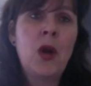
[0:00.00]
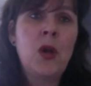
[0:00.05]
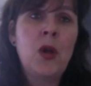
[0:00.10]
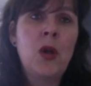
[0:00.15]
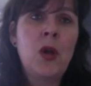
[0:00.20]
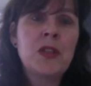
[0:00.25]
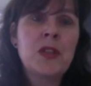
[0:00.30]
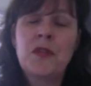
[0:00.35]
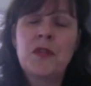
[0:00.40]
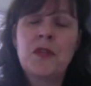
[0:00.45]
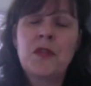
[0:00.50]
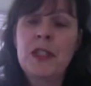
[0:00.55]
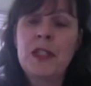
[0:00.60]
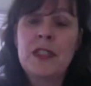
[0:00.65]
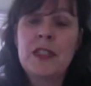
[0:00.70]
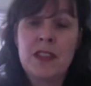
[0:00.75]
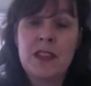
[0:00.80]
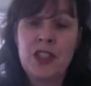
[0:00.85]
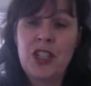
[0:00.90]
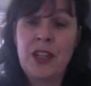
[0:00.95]
also feel
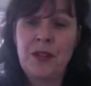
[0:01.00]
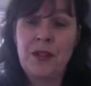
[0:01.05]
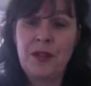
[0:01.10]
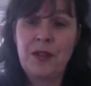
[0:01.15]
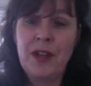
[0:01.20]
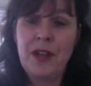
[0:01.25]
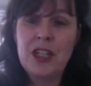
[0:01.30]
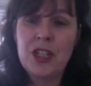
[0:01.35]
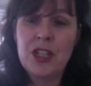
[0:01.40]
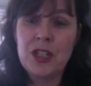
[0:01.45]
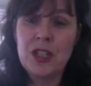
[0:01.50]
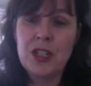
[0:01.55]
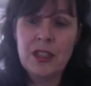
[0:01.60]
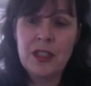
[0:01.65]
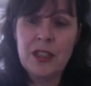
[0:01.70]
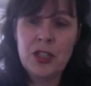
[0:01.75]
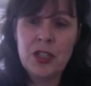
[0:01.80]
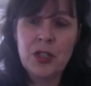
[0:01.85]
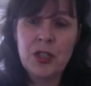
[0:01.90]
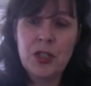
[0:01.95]
it's a generational
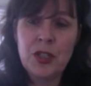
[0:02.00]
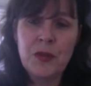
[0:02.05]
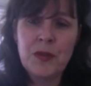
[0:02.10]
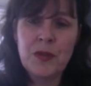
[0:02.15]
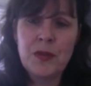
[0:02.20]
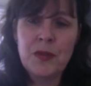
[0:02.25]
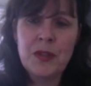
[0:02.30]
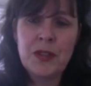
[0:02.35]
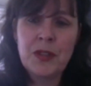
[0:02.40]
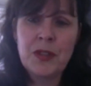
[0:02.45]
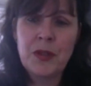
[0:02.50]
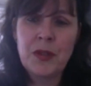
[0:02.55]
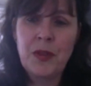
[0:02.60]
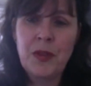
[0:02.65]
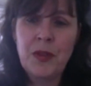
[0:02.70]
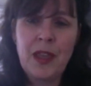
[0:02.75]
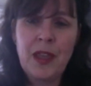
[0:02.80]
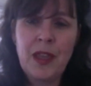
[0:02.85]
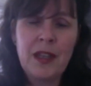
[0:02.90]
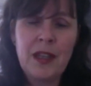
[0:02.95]
issue, so
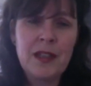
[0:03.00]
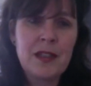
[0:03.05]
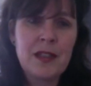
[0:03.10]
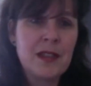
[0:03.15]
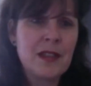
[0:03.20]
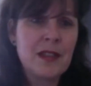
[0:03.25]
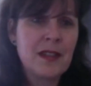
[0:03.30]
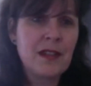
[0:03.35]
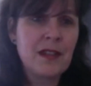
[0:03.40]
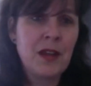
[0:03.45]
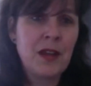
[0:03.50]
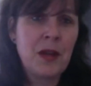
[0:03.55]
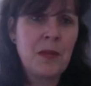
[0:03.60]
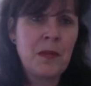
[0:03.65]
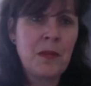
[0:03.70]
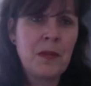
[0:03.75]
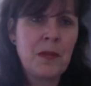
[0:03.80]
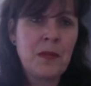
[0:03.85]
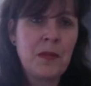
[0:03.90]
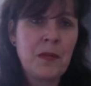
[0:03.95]
that
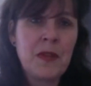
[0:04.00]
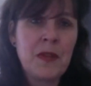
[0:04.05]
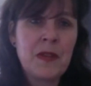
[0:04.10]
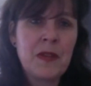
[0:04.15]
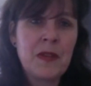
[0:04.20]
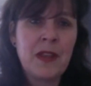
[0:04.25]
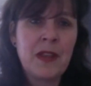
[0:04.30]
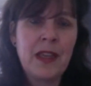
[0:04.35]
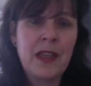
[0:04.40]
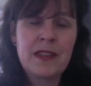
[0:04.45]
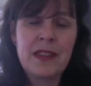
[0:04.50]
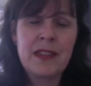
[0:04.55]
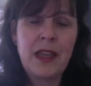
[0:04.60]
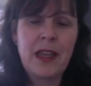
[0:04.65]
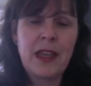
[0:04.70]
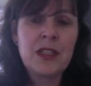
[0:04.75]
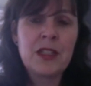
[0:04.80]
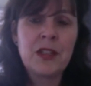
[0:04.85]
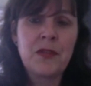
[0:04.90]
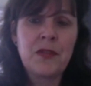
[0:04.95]
the
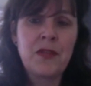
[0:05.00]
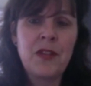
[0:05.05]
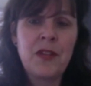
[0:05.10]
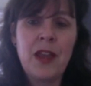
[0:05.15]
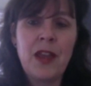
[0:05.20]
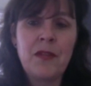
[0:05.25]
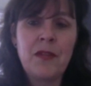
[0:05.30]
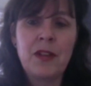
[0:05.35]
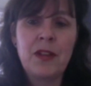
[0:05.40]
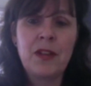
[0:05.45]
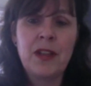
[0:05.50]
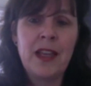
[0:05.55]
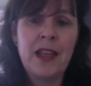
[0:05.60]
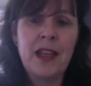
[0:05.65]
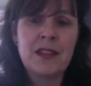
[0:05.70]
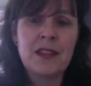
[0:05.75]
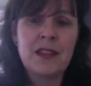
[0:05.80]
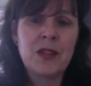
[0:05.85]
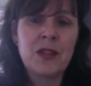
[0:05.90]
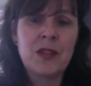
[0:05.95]
executive level
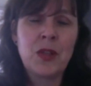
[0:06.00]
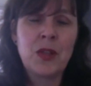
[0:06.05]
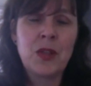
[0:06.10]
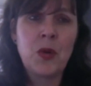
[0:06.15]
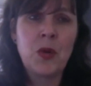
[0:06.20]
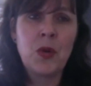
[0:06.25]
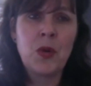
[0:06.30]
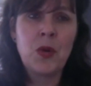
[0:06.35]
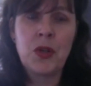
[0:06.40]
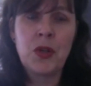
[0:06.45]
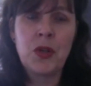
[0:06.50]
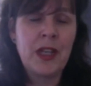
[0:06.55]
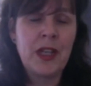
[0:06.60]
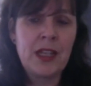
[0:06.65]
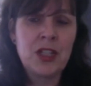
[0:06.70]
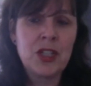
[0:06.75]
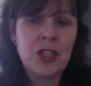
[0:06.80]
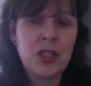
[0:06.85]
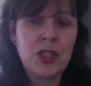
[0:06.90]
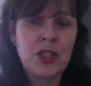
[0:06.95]
has no
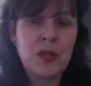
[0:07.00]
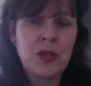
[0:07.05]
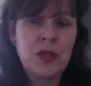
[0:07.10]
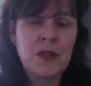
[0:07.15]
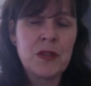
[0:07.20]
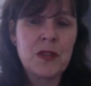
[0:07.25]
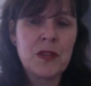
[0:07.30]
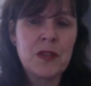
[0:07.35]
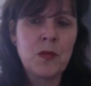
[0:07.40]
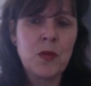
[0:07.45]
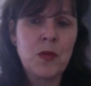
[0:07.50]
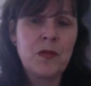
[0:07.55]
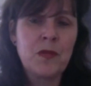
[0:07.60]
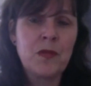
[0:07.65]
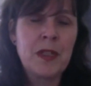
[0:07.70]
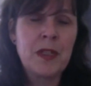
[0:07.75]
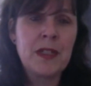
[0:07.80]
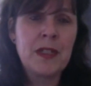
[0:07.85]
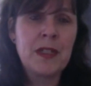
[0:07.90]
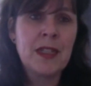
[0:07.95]
connection to this
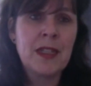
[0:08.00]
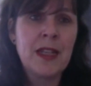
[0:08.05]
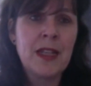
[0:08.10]
movement.